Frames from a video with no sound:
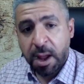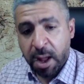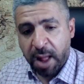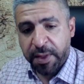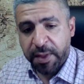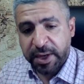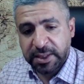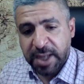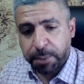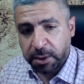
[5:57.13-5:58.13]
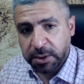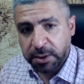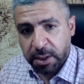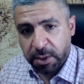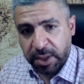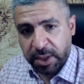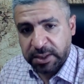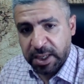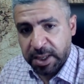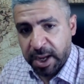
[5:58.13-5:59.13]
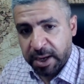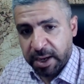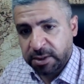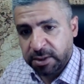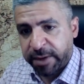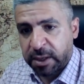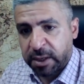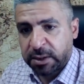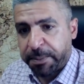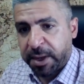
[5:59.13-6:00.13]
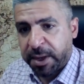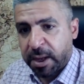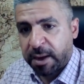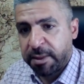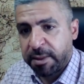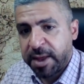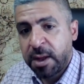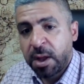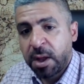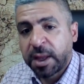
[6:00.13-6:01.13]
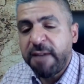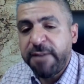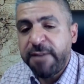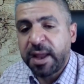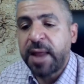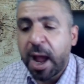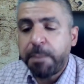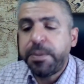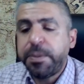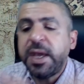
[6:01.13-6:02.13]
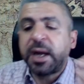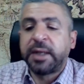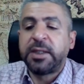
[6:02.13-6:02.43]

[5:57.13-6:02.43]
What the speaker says: Other examples, you can see the areas of air trapping here and there, giving the appearance